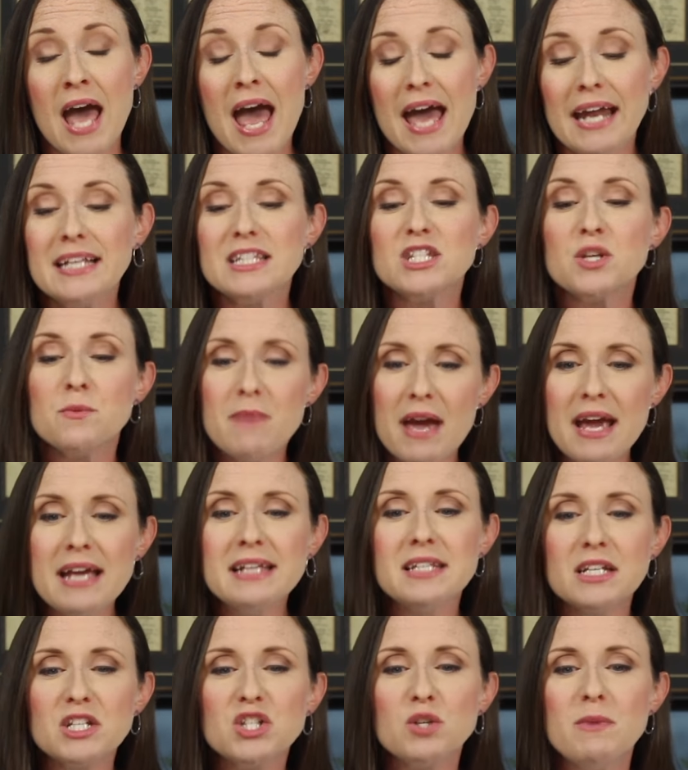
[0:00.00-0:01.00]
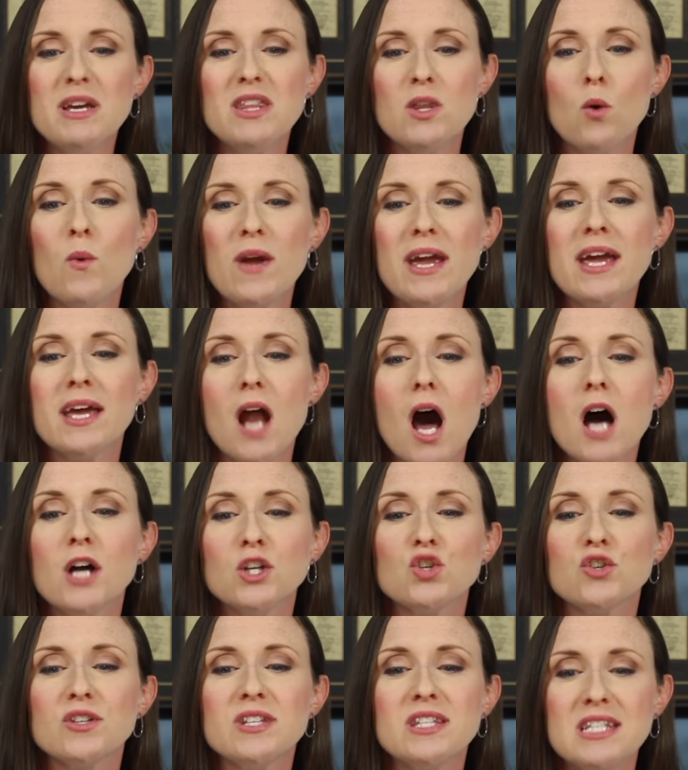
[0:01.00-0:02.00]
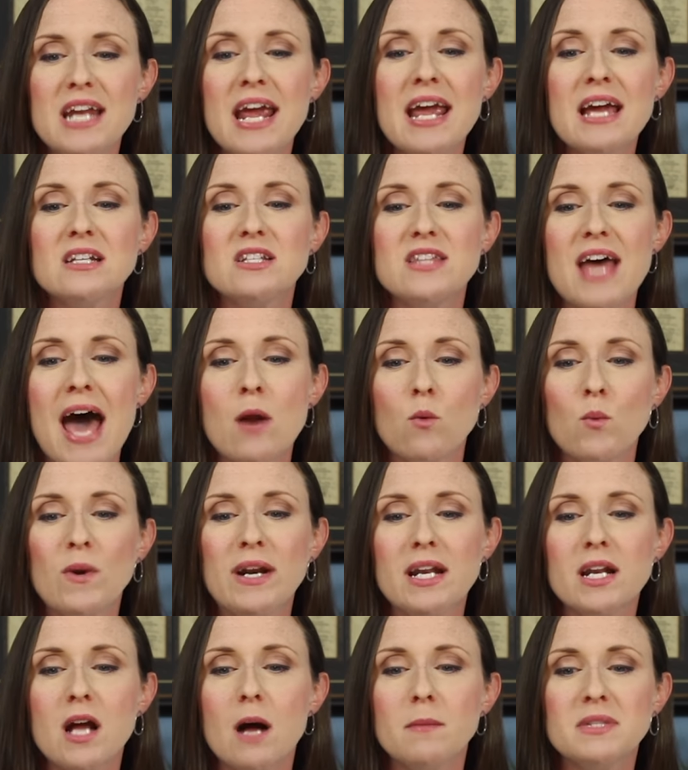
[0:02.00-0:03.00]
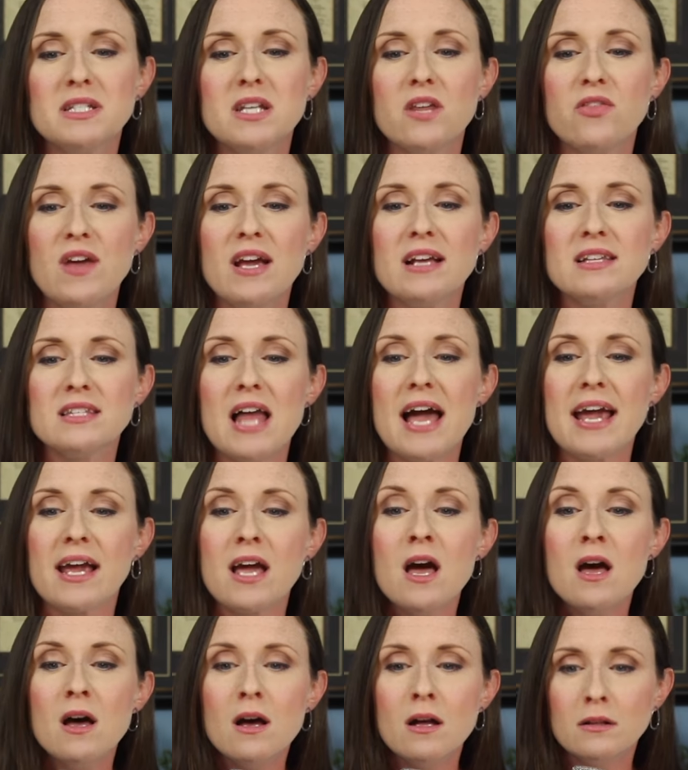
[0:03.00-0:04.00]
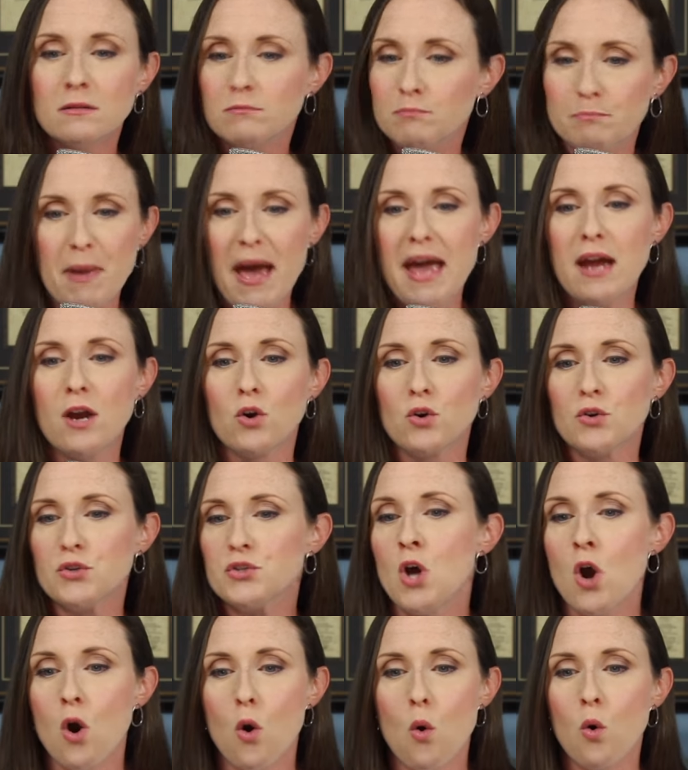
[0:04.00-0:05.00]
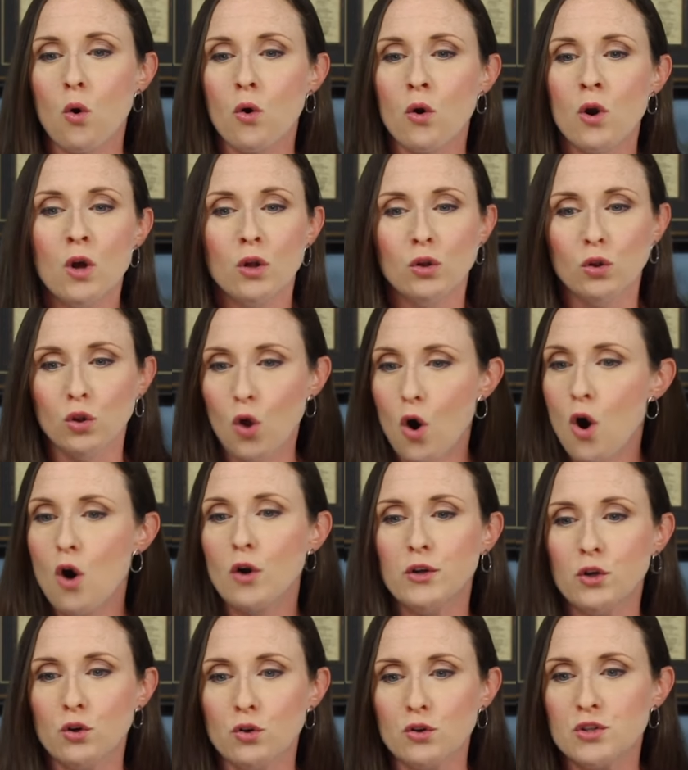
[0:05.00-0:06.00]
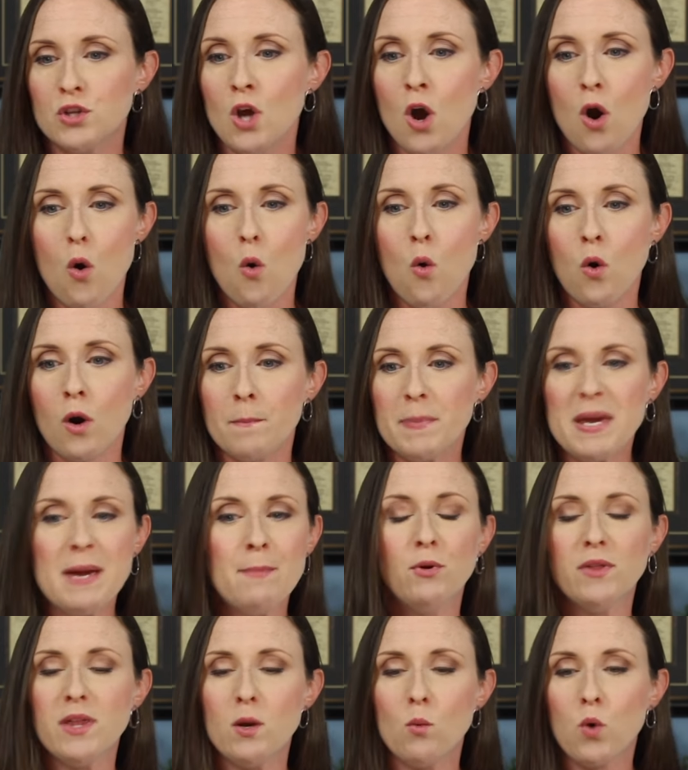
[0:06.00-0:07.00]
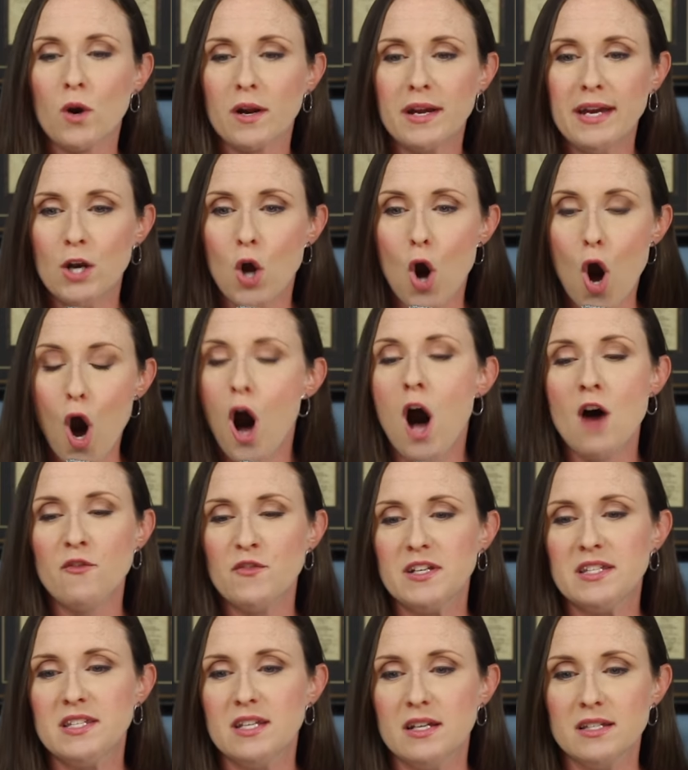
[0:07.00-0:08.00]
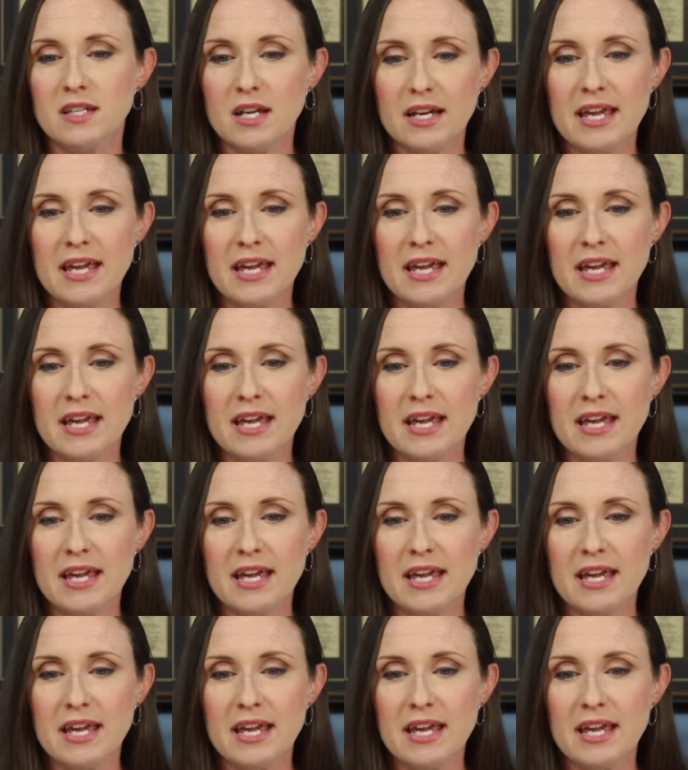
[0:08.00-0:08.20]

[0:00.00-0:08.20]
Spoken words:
And it's amazing to me that we can understand that when it comes to things like bankers or lawyers or people that work in offices.